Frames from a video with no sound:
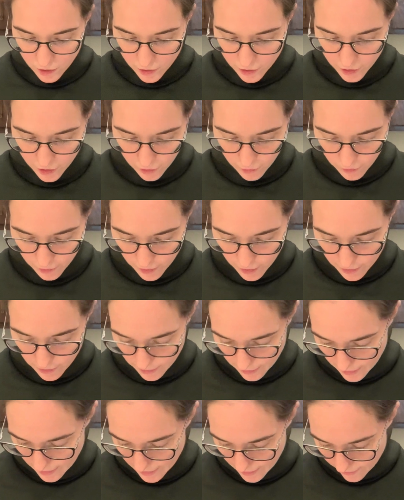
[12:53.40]
you know,
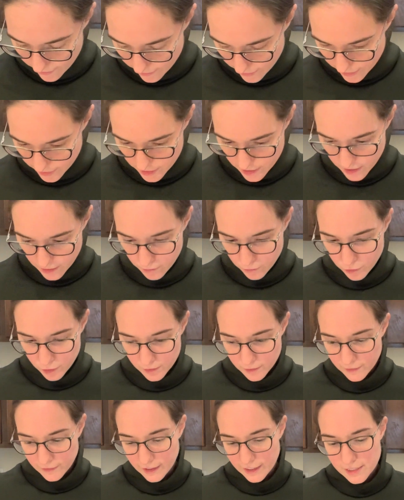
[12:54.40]
having some
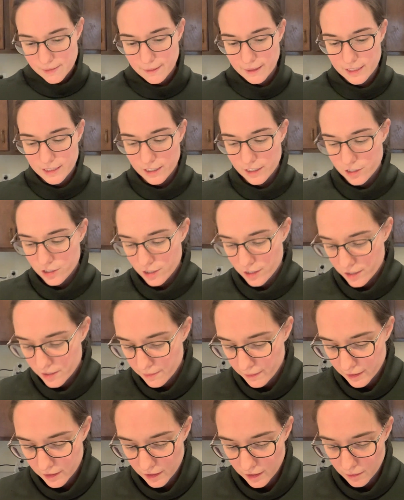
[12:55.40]
form of expectation,
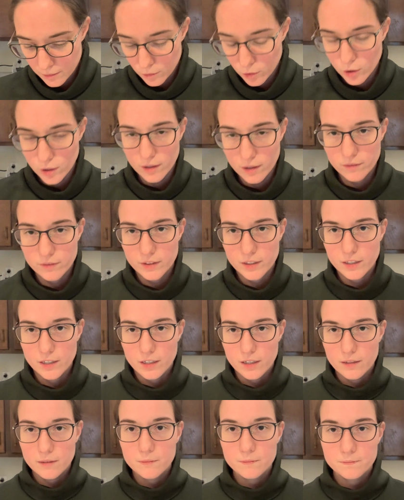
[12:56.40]
expecting more of
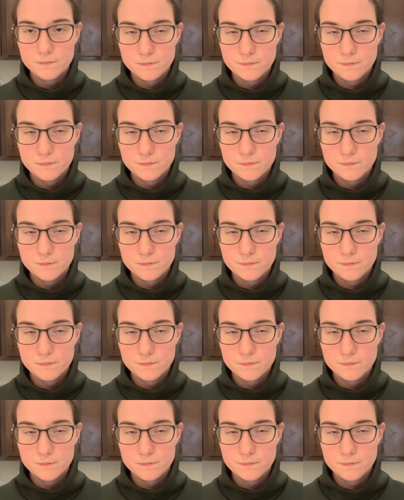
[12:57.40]
a,